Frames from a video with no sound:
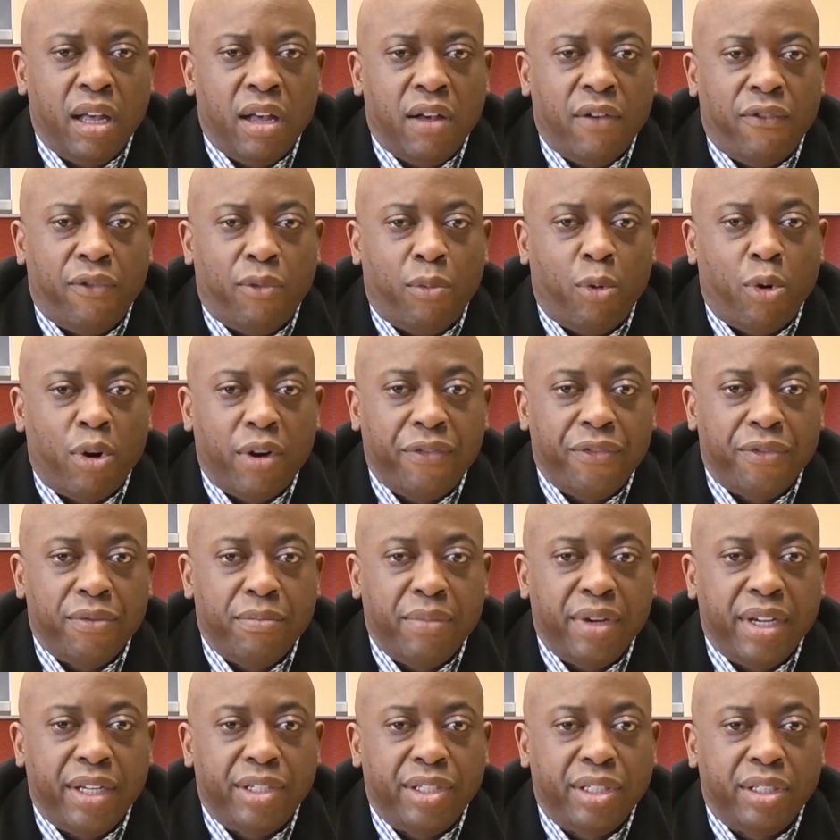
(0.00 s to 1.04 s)
For more
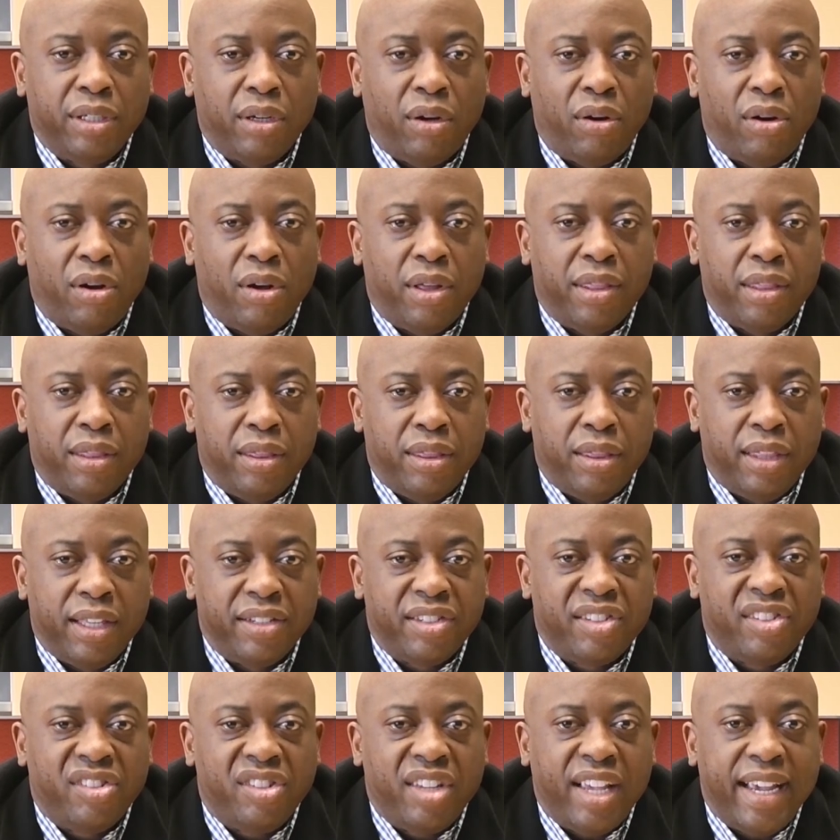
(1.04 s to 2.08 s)
information on
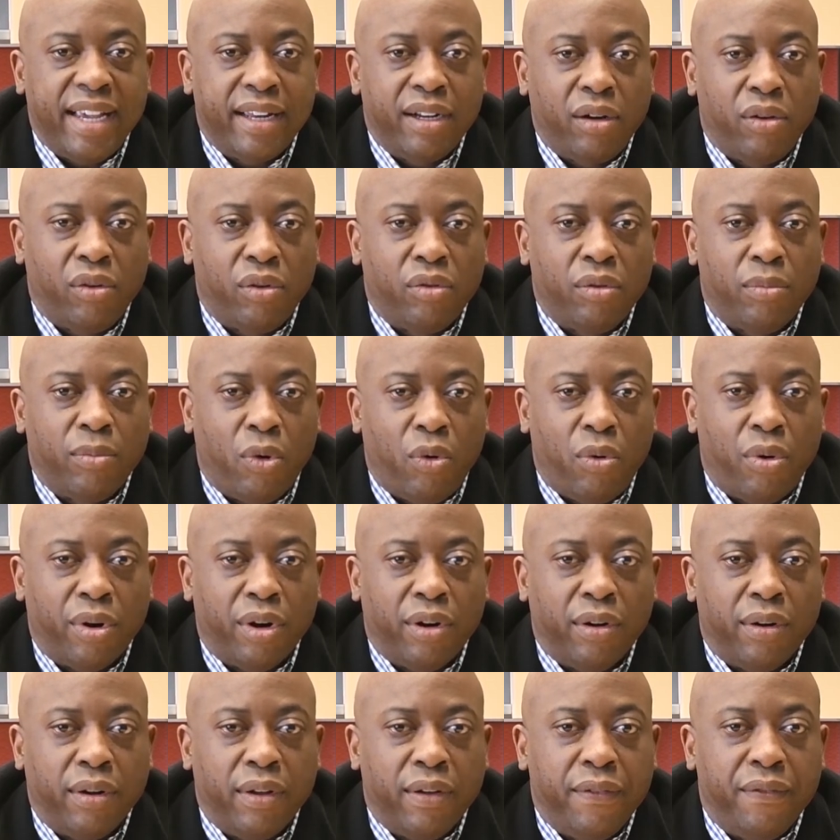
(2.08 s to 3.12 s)
this stay-at-home
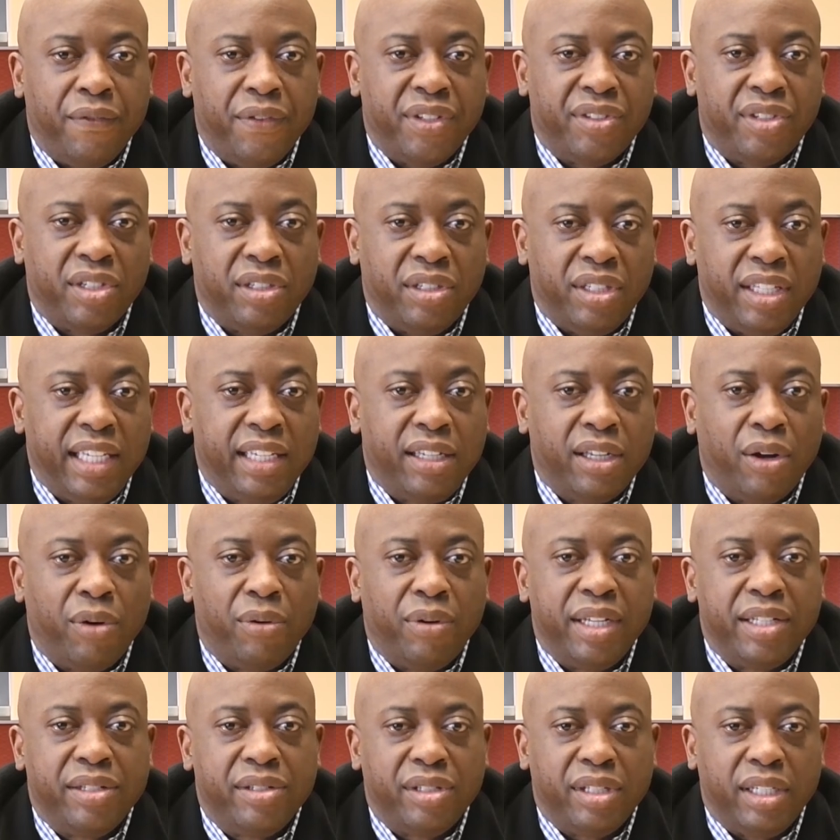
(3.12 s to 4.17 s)
order, visit
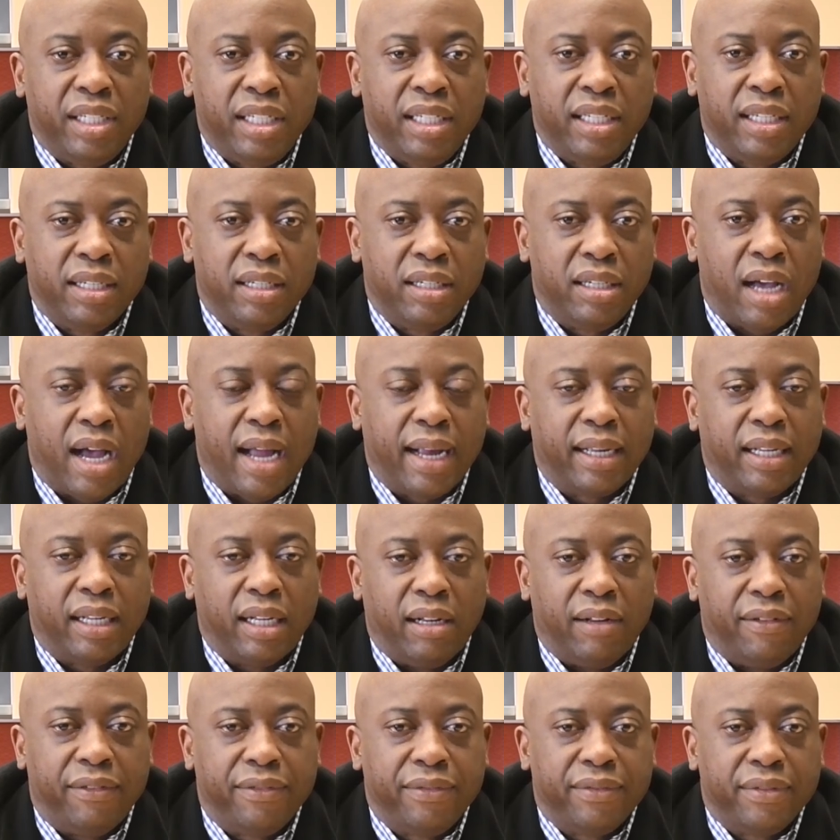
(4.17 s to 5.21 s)

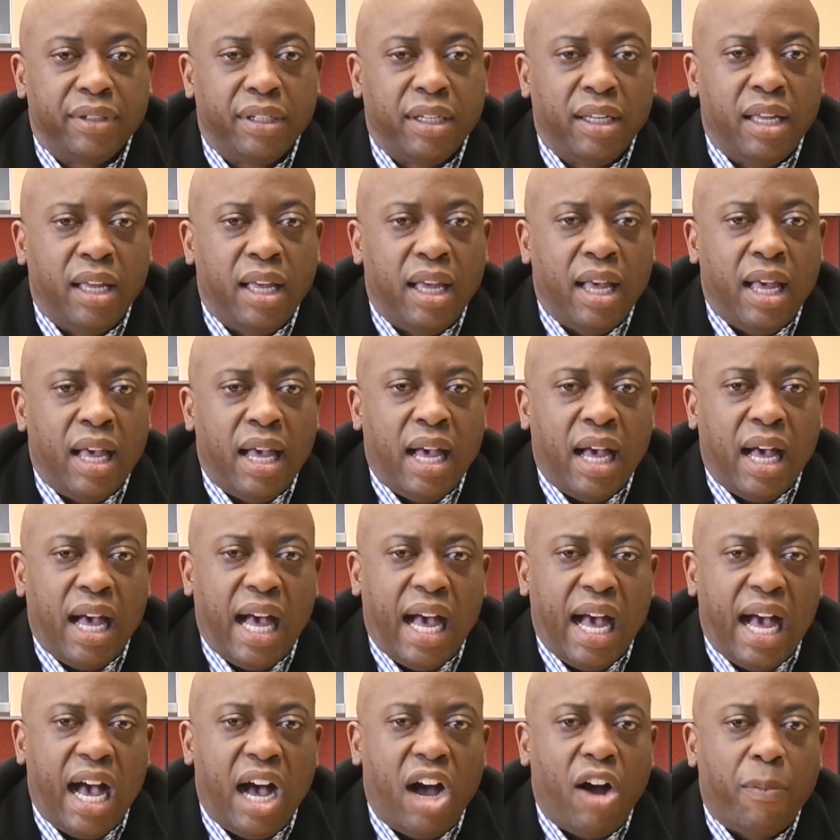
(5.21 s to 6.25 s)
dconc.gov.
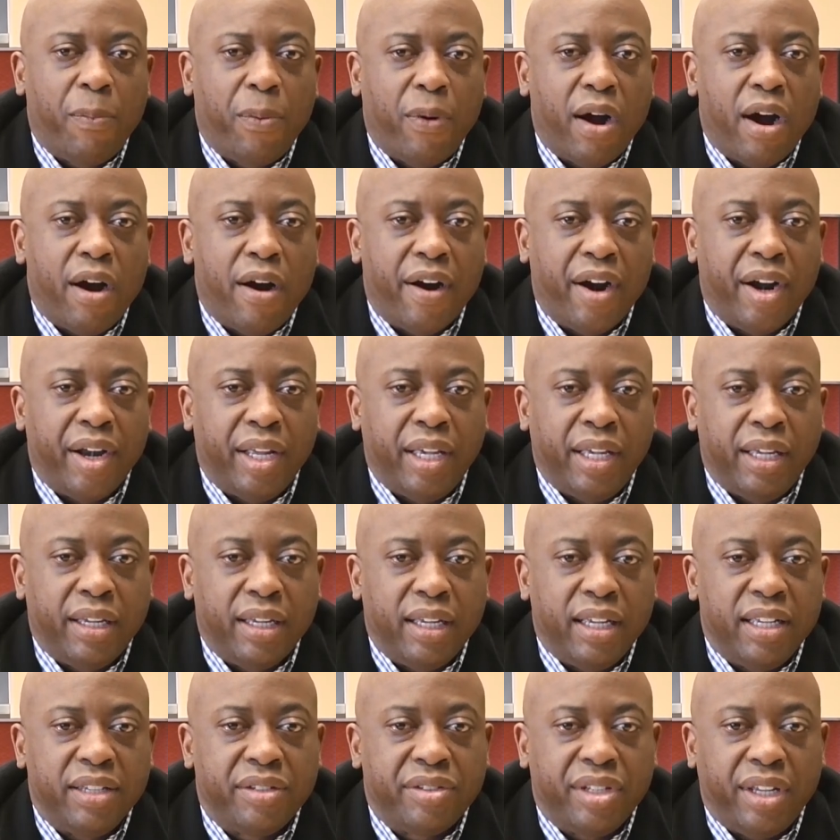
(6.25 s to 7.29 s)
Our priority
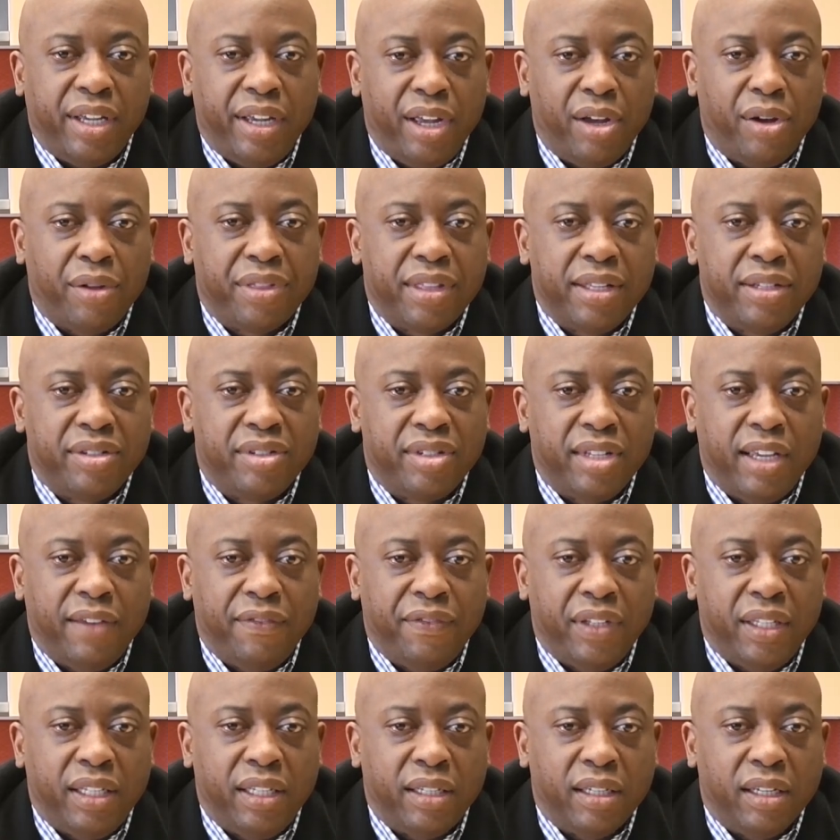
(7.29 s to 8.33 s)
is the health and
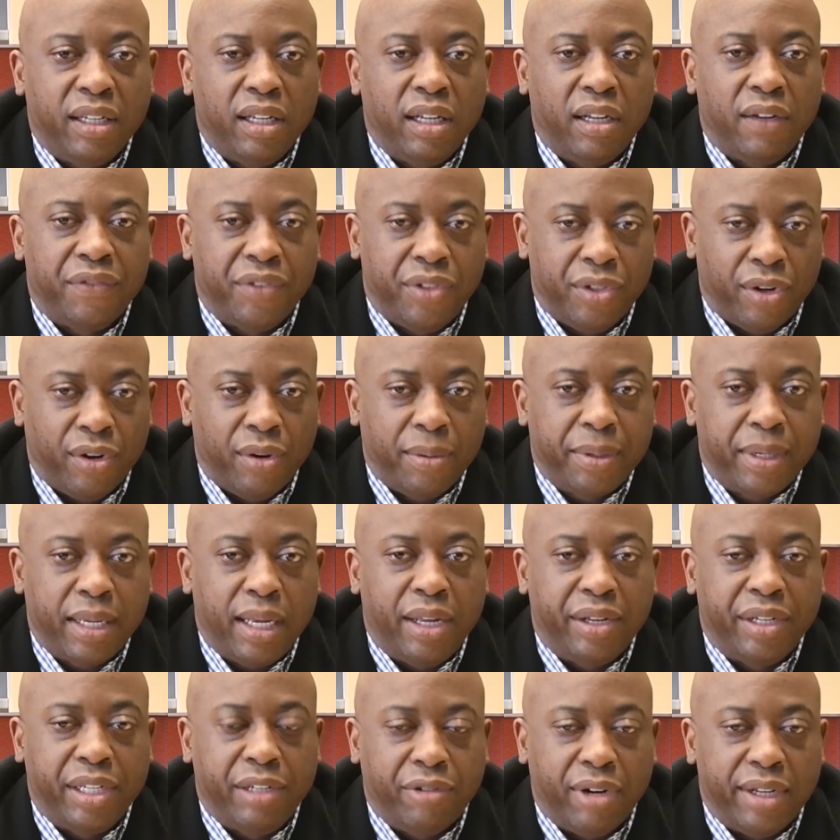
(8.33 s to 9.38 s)
safety of Durham
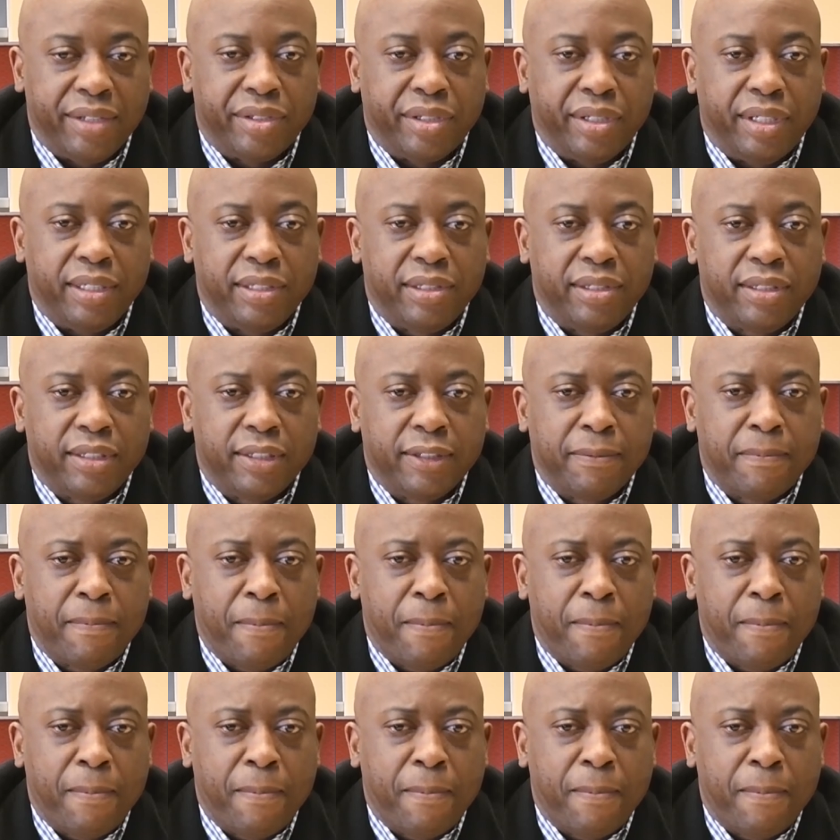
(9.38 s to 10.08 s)
County residents.